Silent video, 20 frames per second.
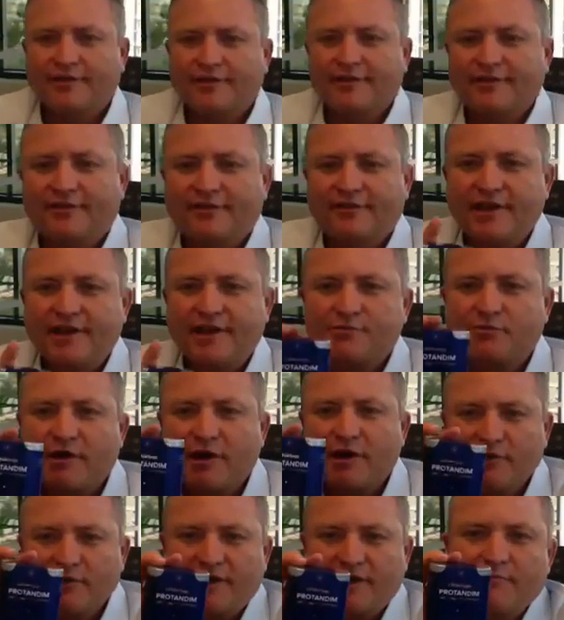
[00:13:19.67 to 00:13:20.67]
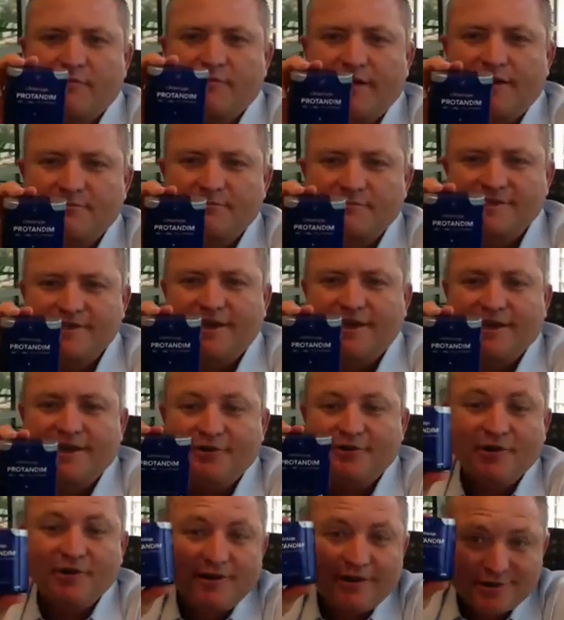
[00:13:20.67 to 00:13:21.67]
that's why we combine them
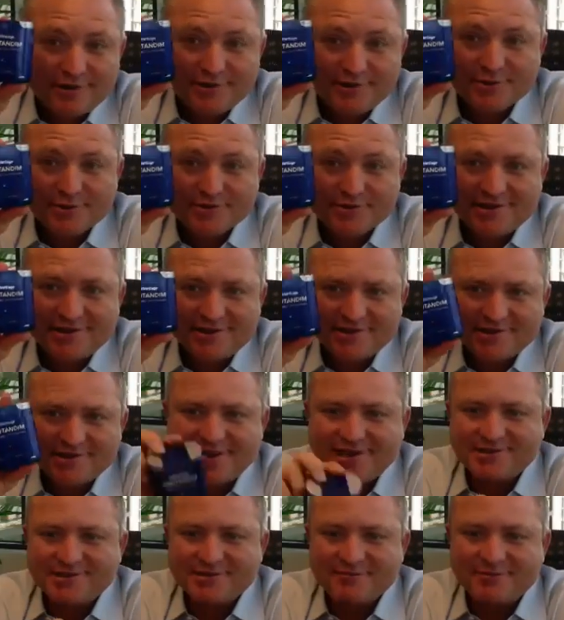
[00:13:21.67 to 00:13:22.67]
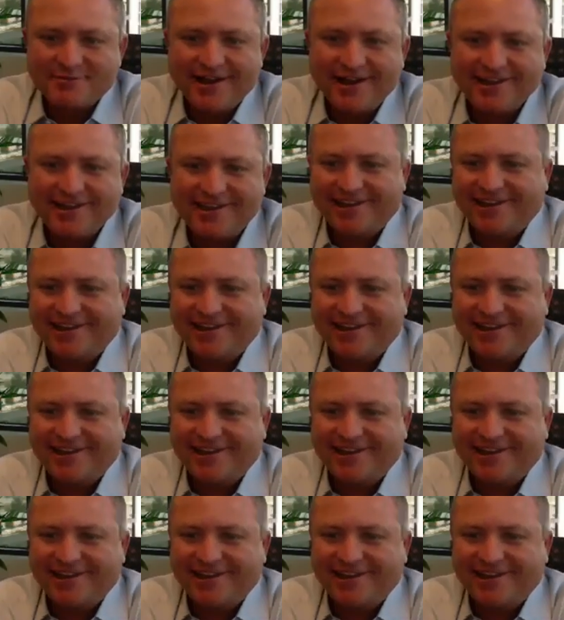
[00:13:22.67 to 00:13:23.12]
together in our dual synergizer pack.